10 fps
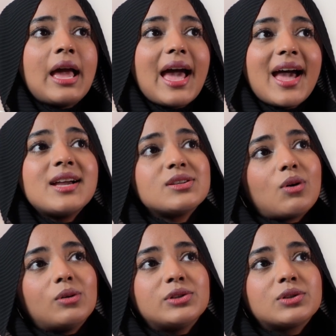And
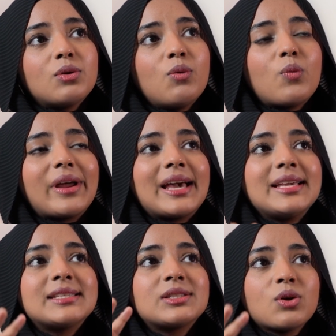also, when I
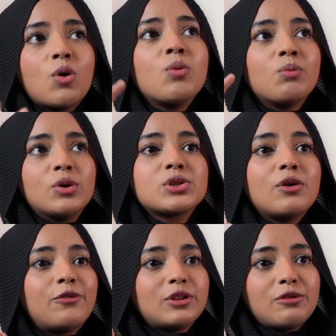saw Moscow
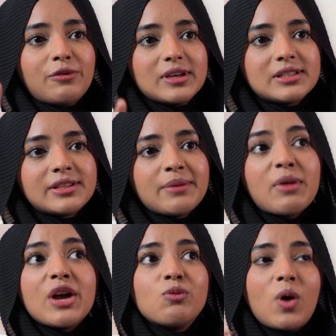for the first time,
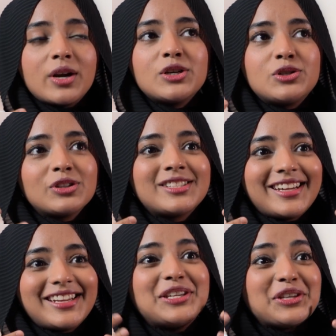I wanted to
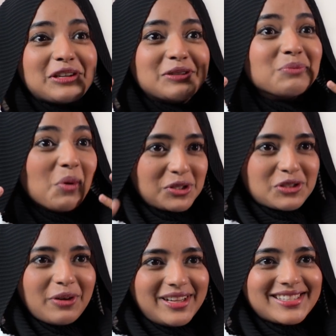study here in
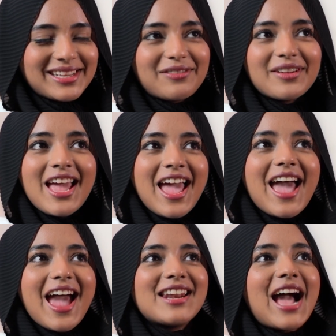Moscow itself,
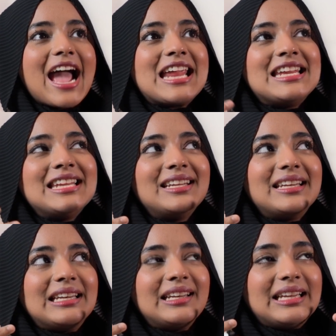and I
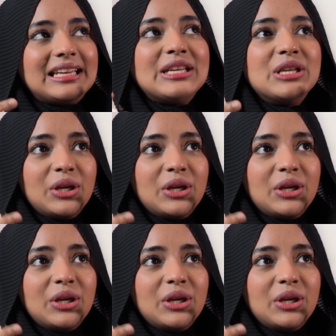didn't